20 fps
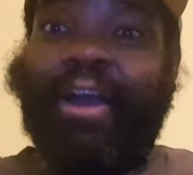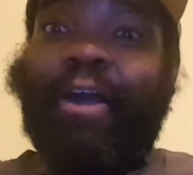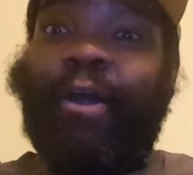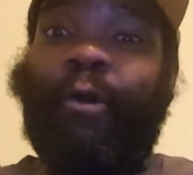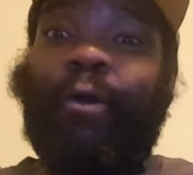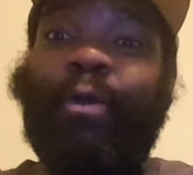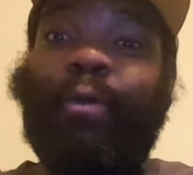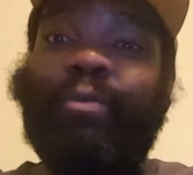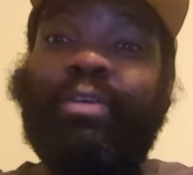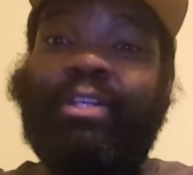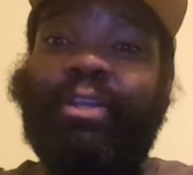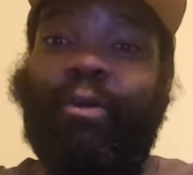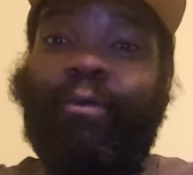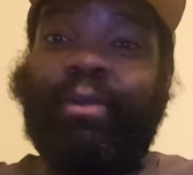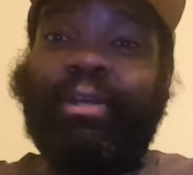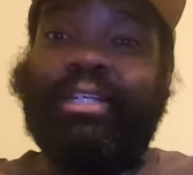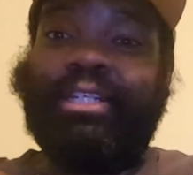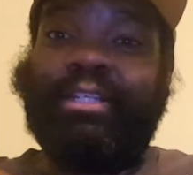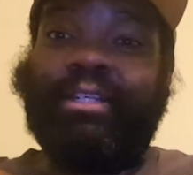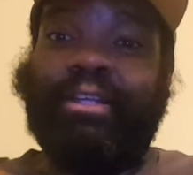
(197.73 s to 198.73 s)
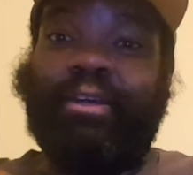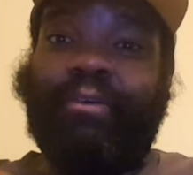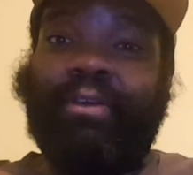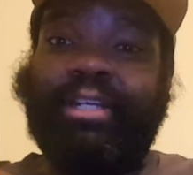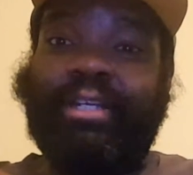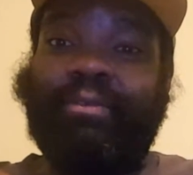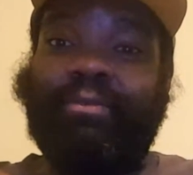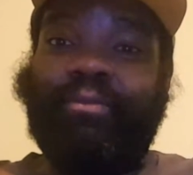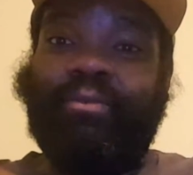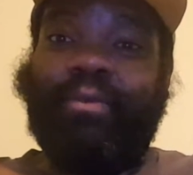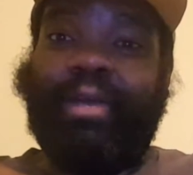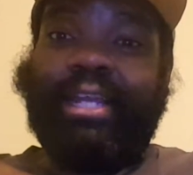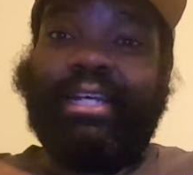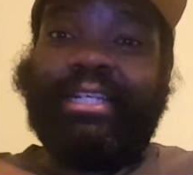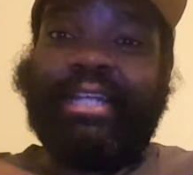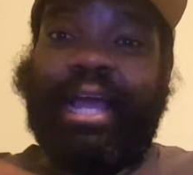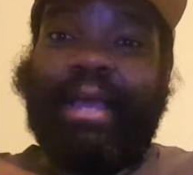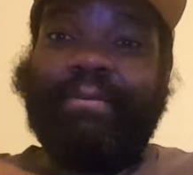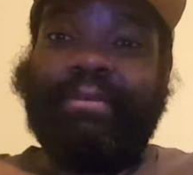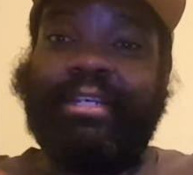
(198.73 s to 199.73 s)
Only reason why
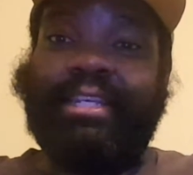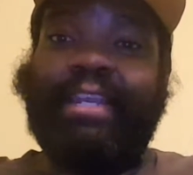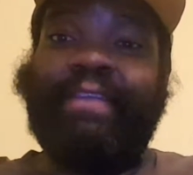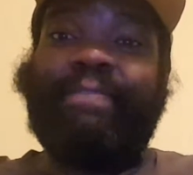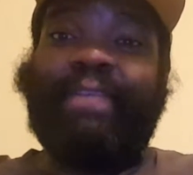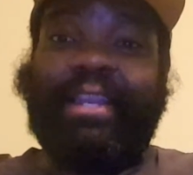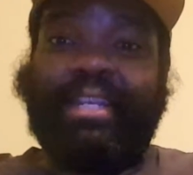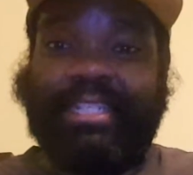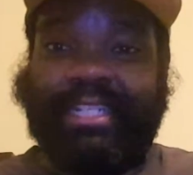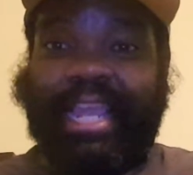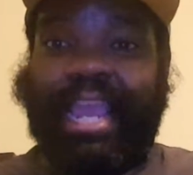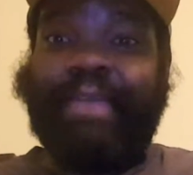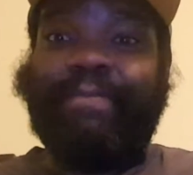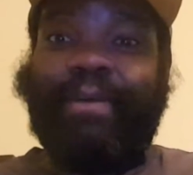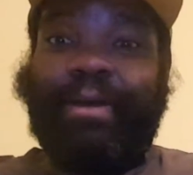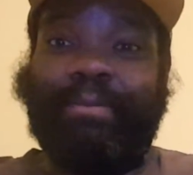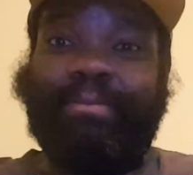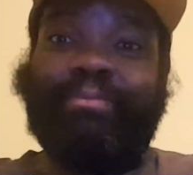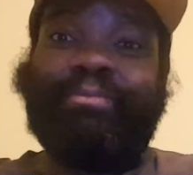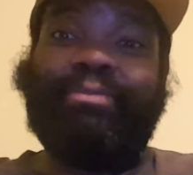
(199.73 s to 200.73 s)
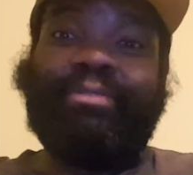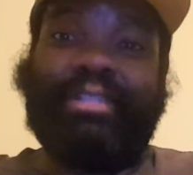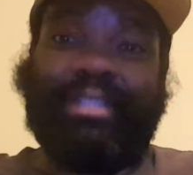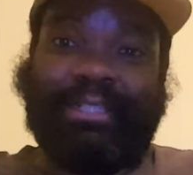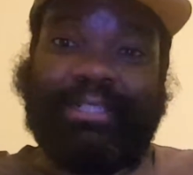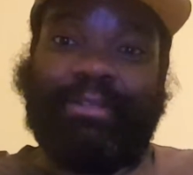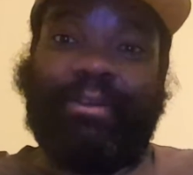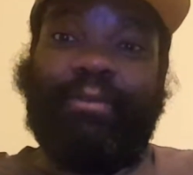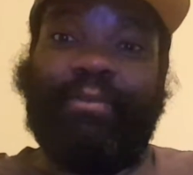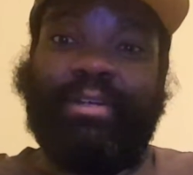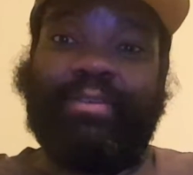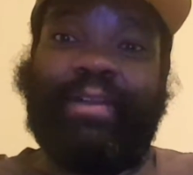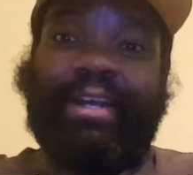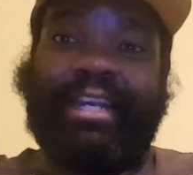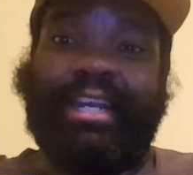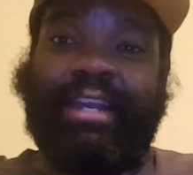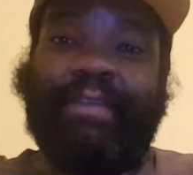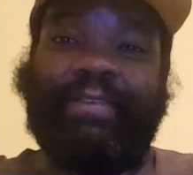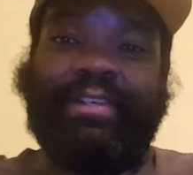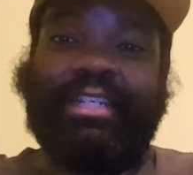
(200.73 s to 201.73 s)
the defense kind of gave up was
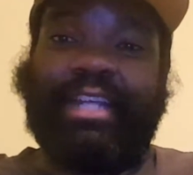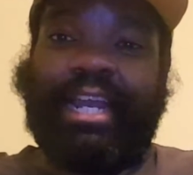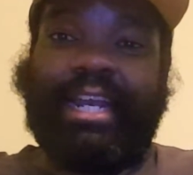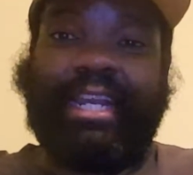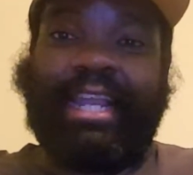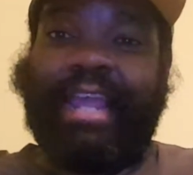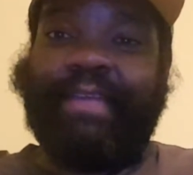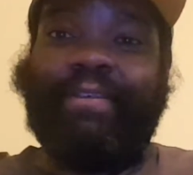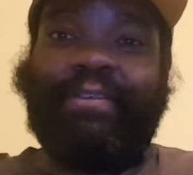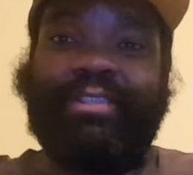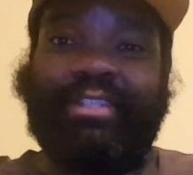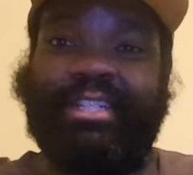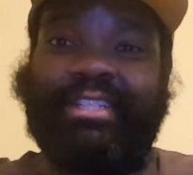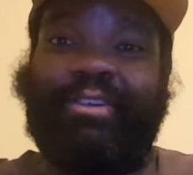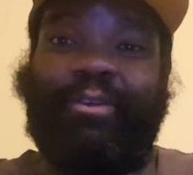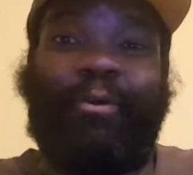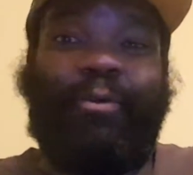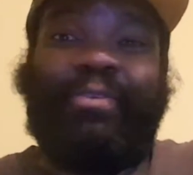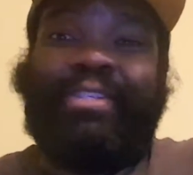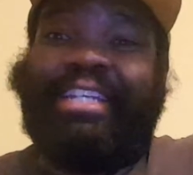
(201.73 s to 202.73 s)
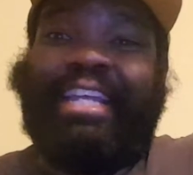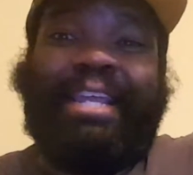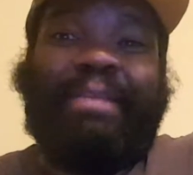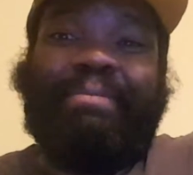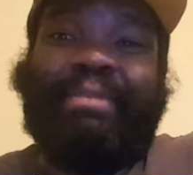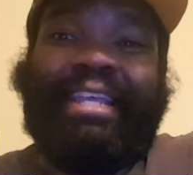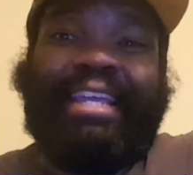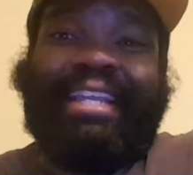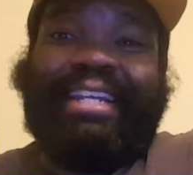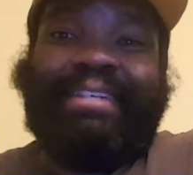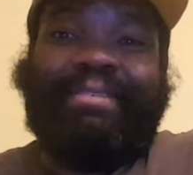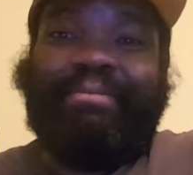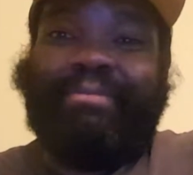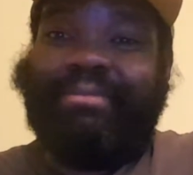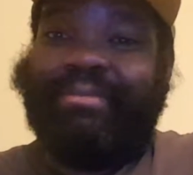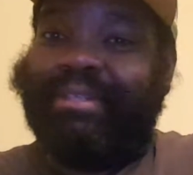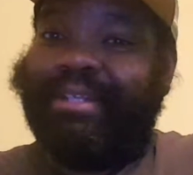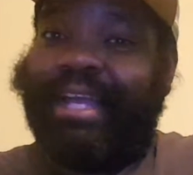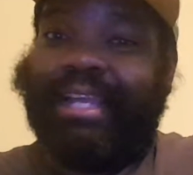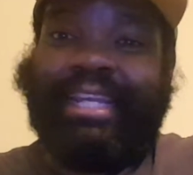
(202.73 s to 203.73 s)
because the whole team did.
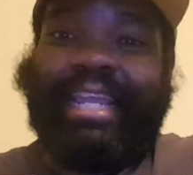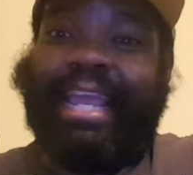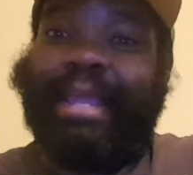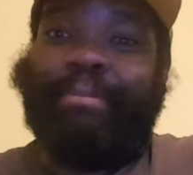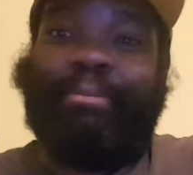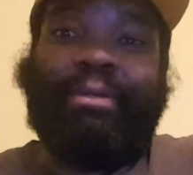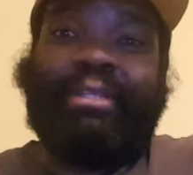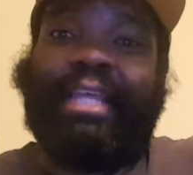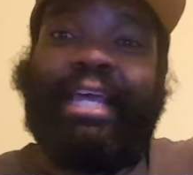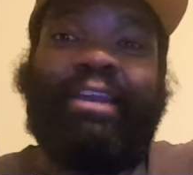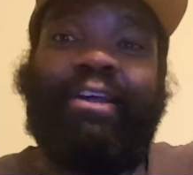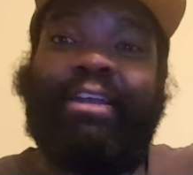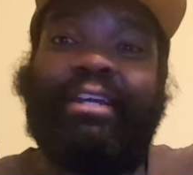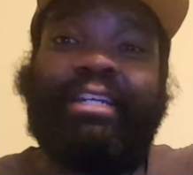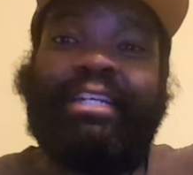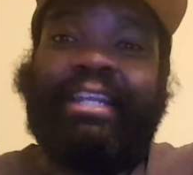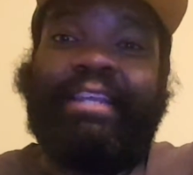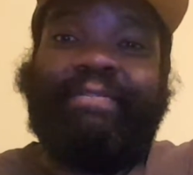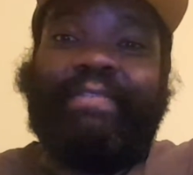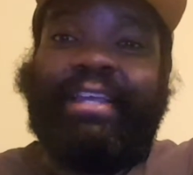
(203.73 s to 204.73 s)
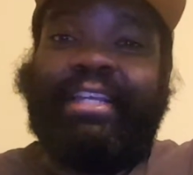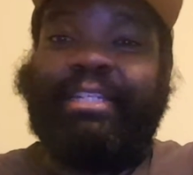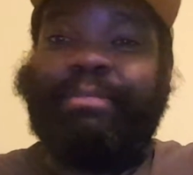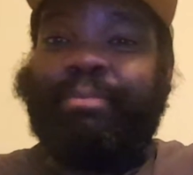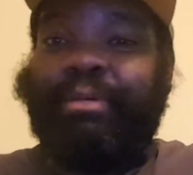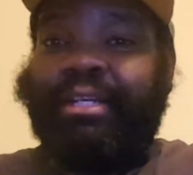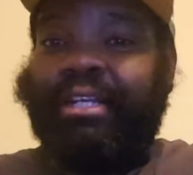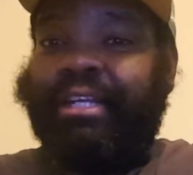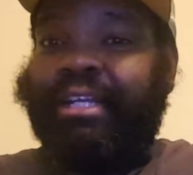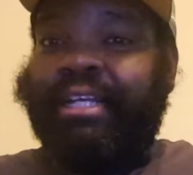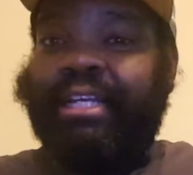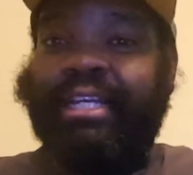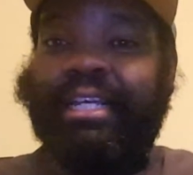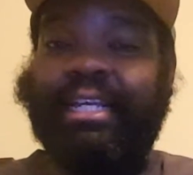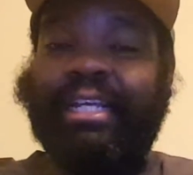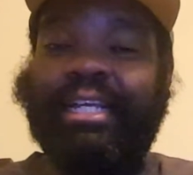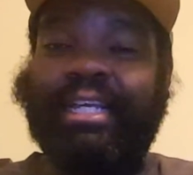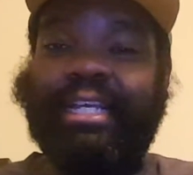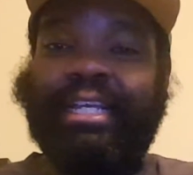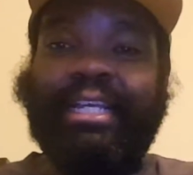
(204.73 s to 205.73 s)
I can't put that on the defense. But,
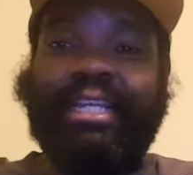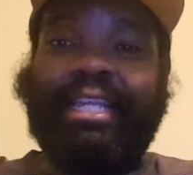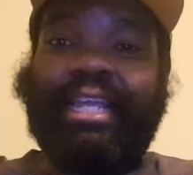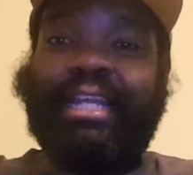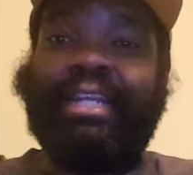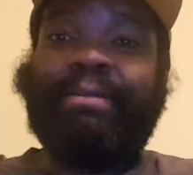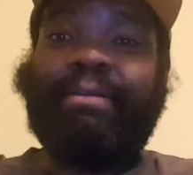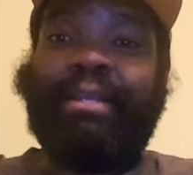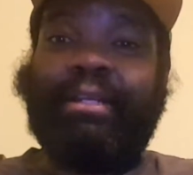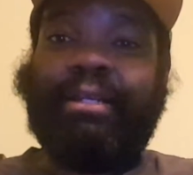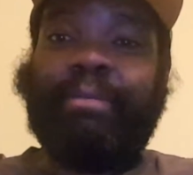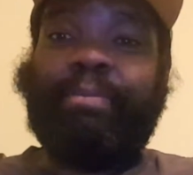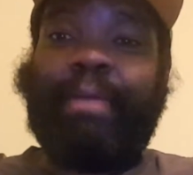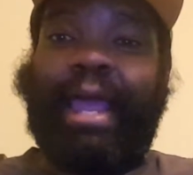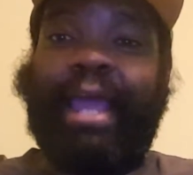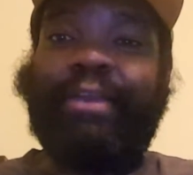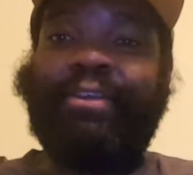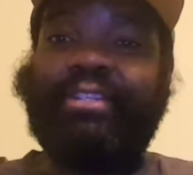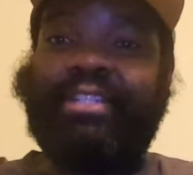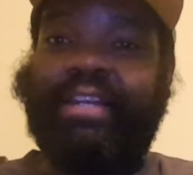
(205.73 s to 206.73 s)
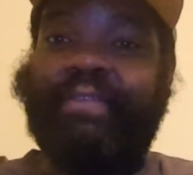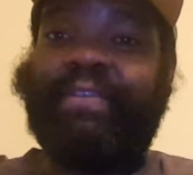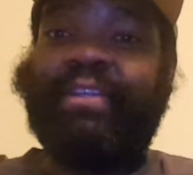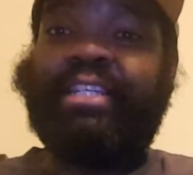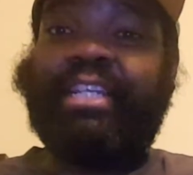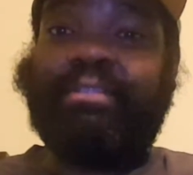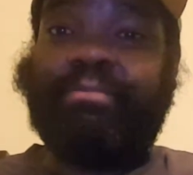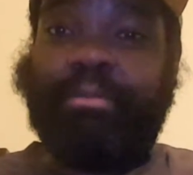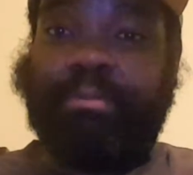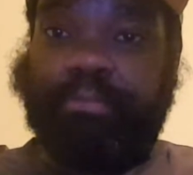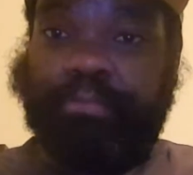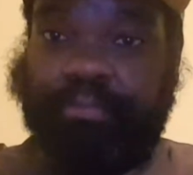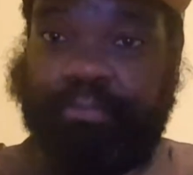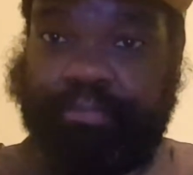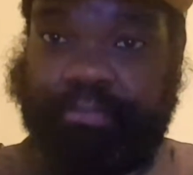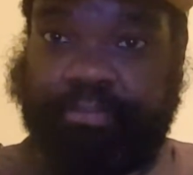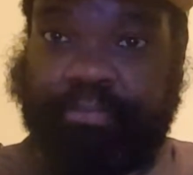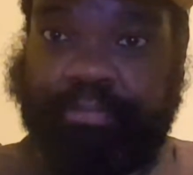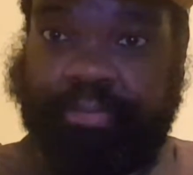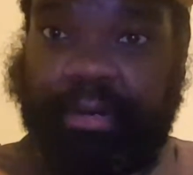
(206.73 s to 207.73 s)
the Packers defense has been
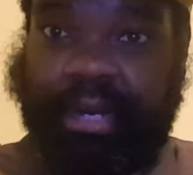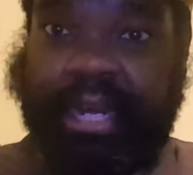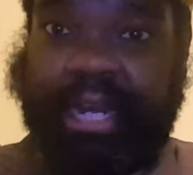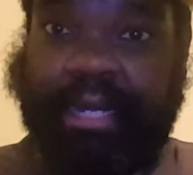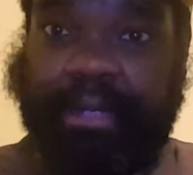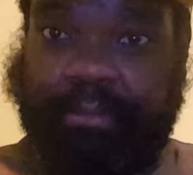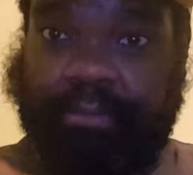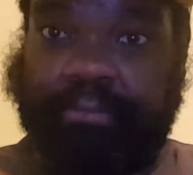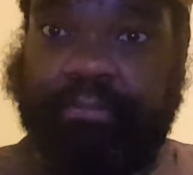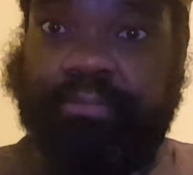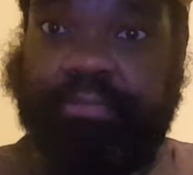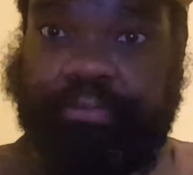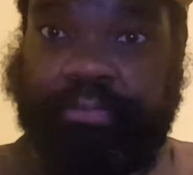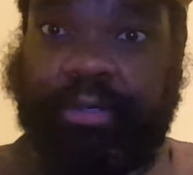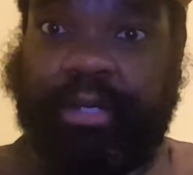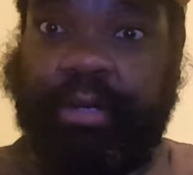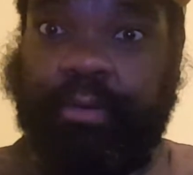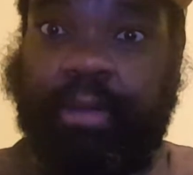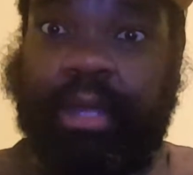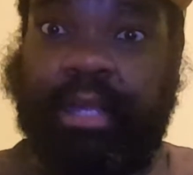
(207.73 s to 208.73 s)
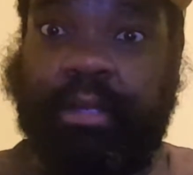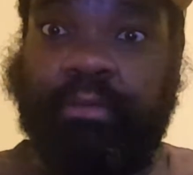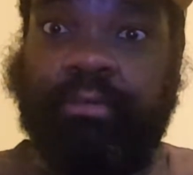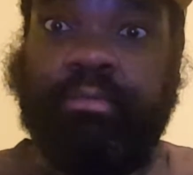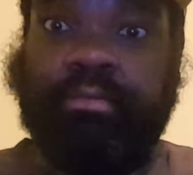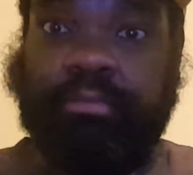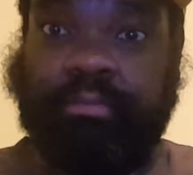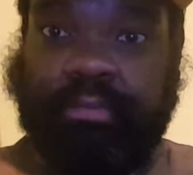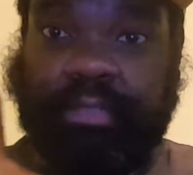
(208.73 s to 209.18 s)
playing pretty well.